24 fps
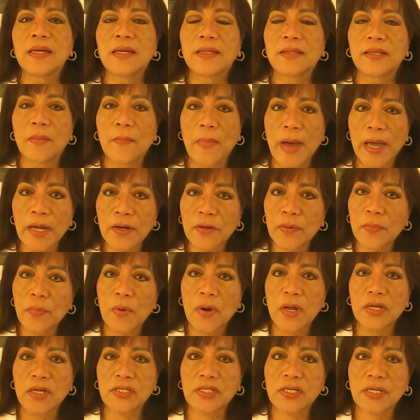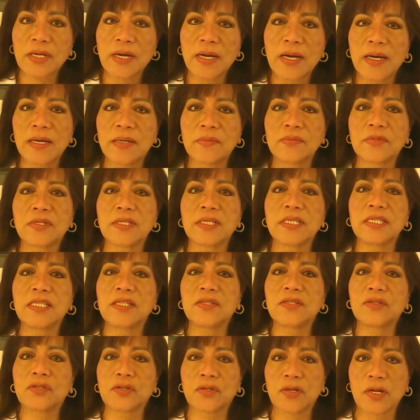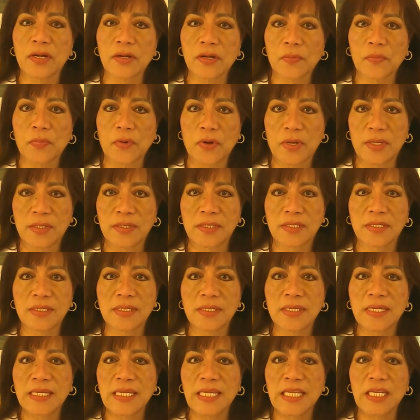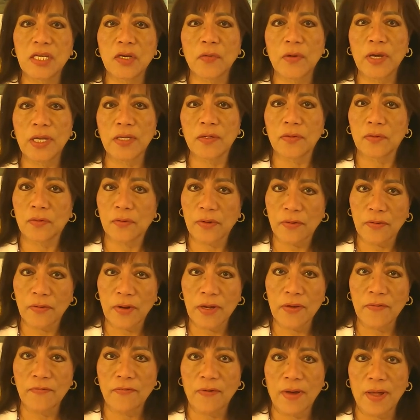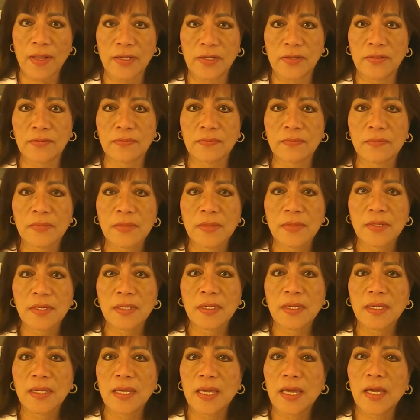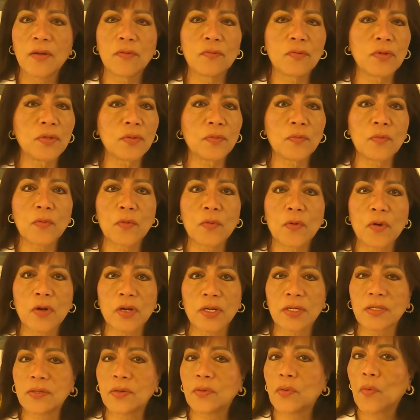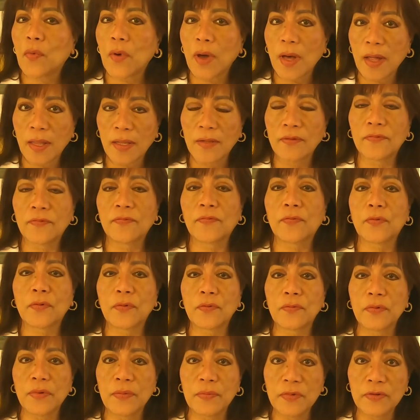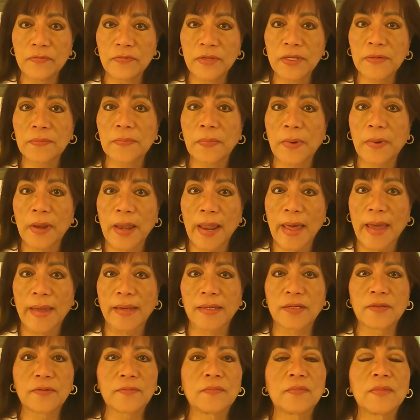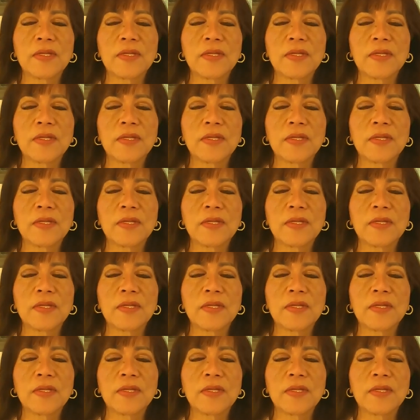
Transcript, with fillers: The microbrush comes in generic brands, equate or great value, and will work well for removing plaque.